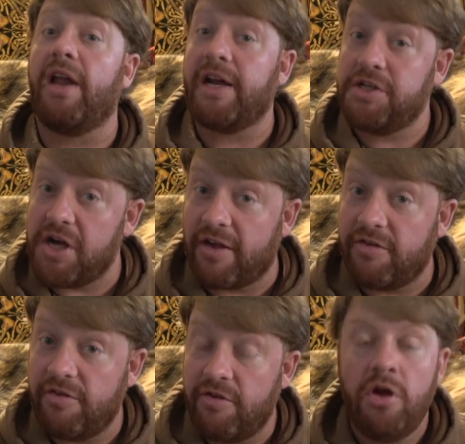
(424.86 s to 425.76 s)
like
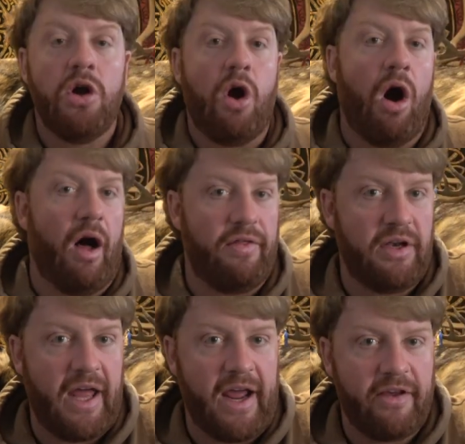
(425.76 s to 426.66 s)
jesses, on the
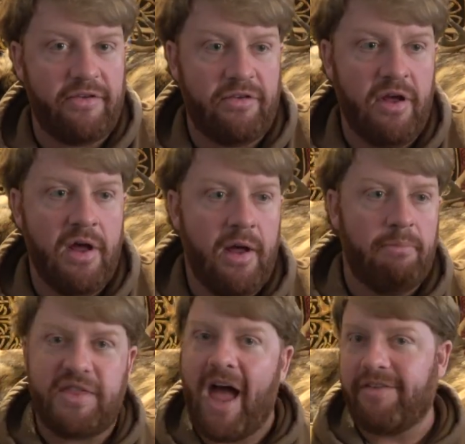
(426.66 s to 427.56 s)
legs.
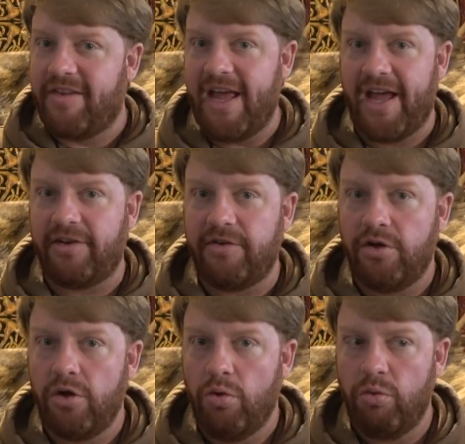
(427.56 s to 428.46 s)
But that's it
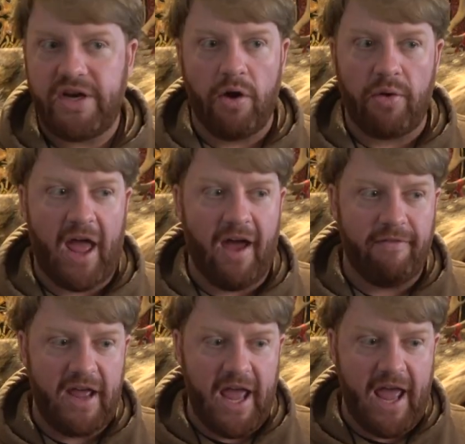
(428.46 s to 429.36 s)
we don't
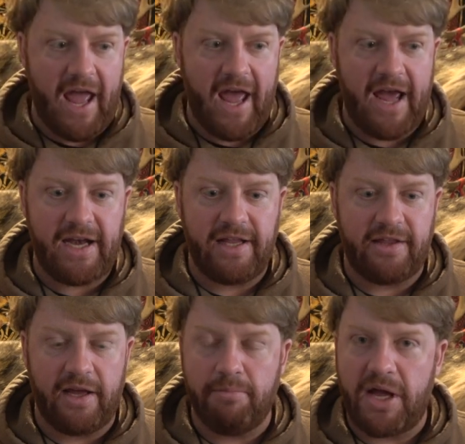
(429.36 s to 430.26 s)
have
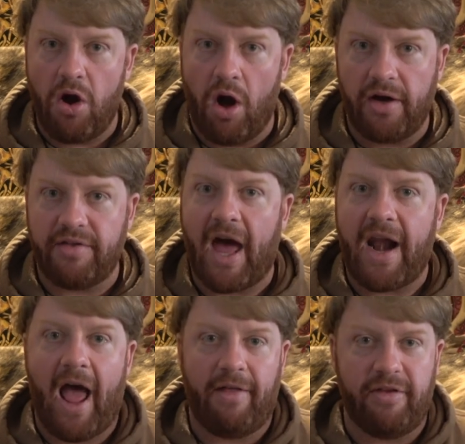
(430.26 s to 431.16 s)
anything beyond
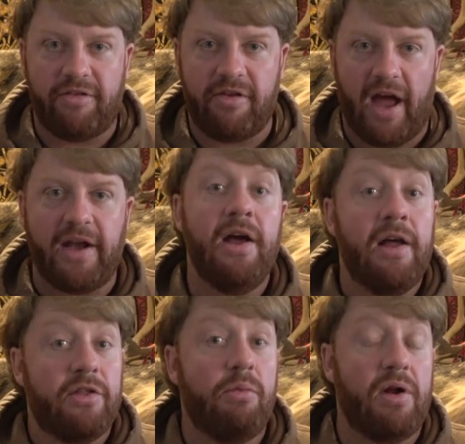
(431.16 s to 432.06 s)
that at the site.
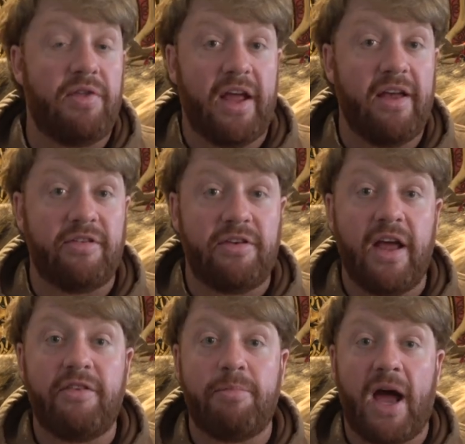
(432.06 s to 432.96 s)
The weird thing is, it
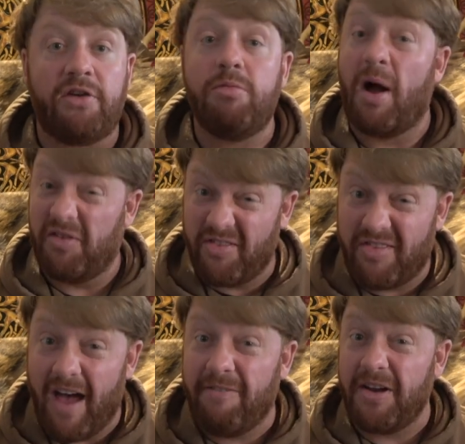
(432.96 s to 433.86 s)
dates back to about
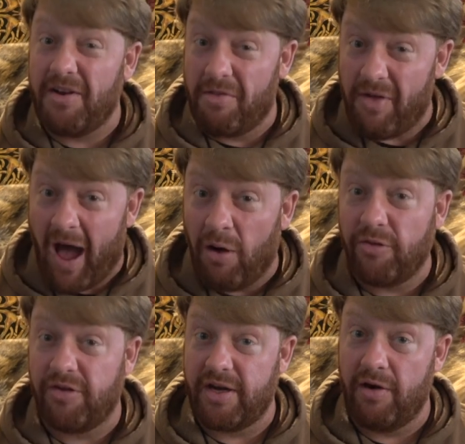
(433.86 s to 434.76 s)

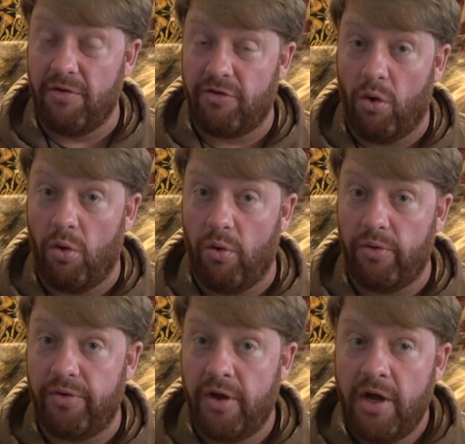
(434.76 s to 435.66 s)
7,000 years
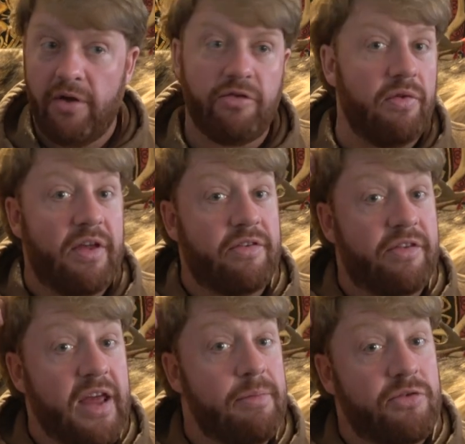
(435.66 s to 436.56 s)
old. So this
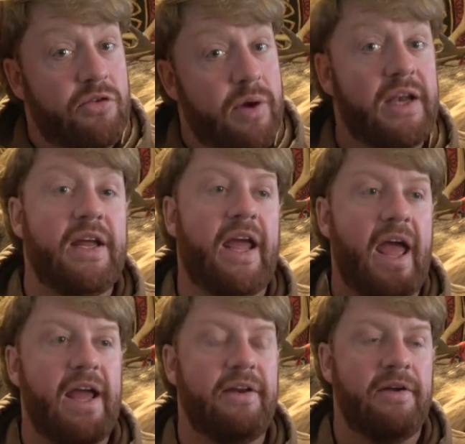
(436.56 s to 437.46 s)
seems to
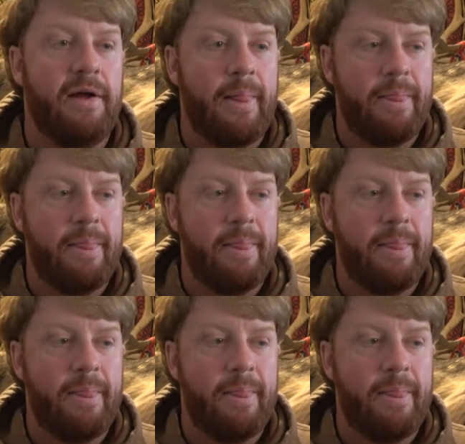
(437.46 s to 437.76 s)
indicate